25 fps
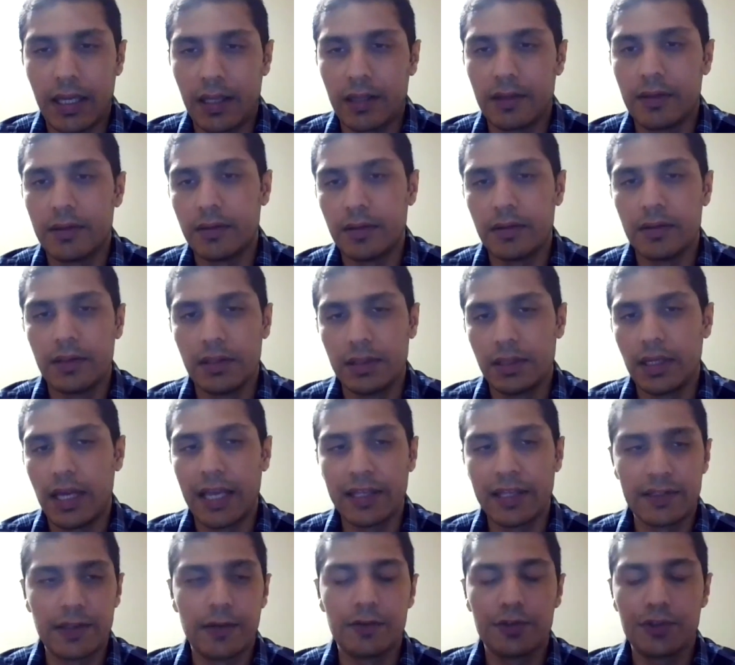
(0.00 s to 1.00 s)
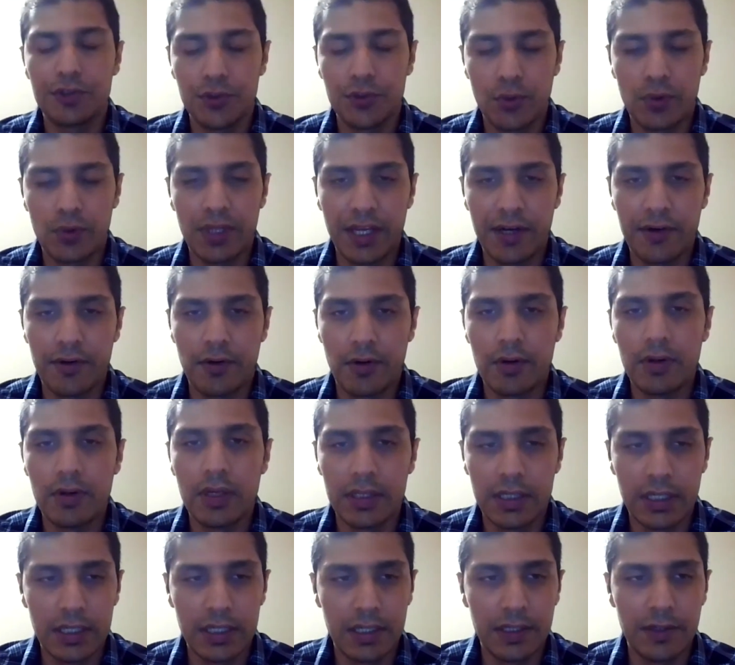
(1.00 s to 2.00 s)
And as I will show later
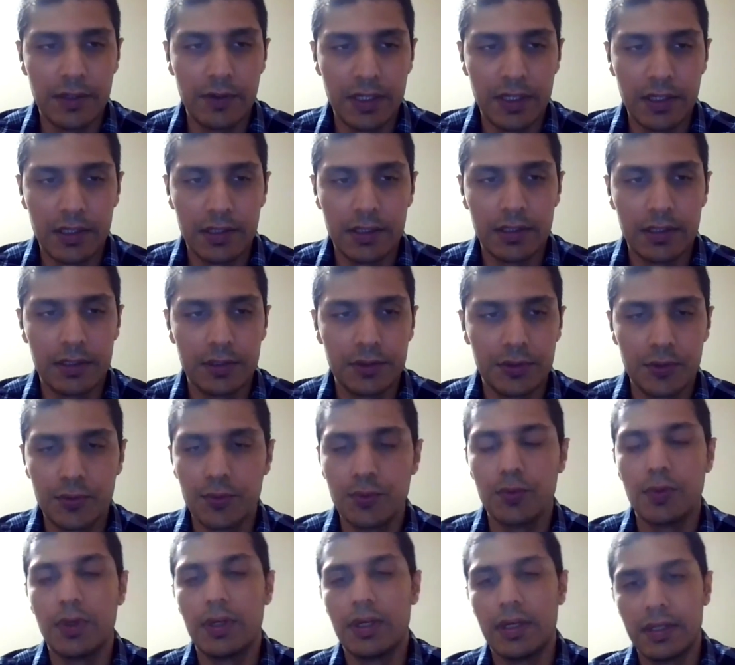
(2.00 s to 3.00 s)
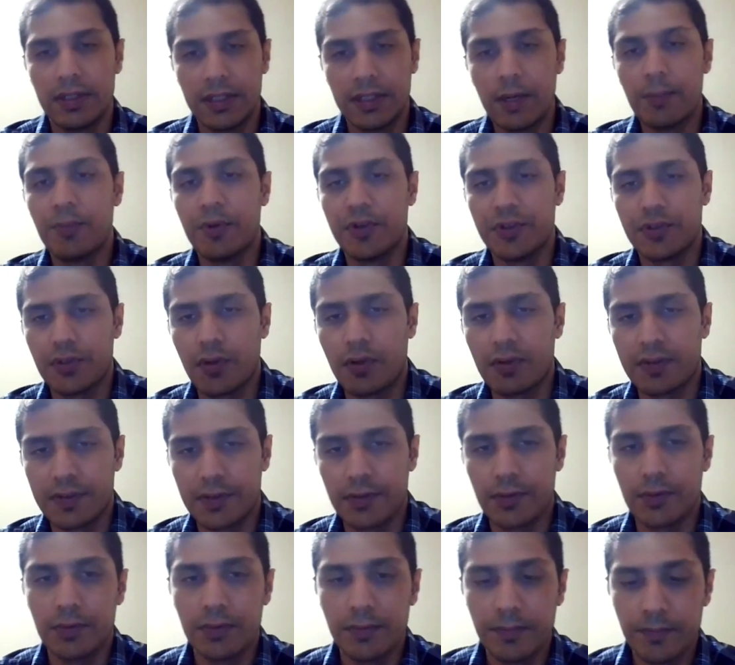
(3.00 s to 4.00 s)
through numbers
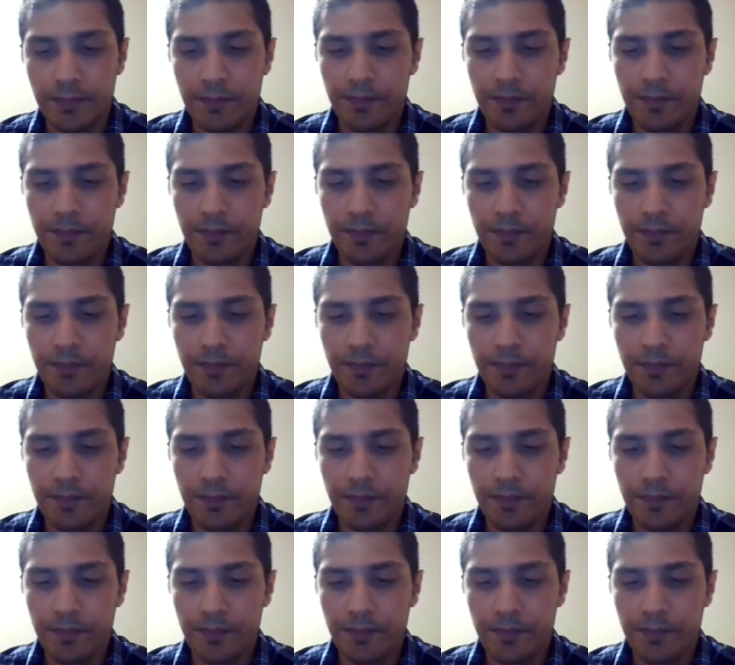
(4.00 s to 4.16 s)
also.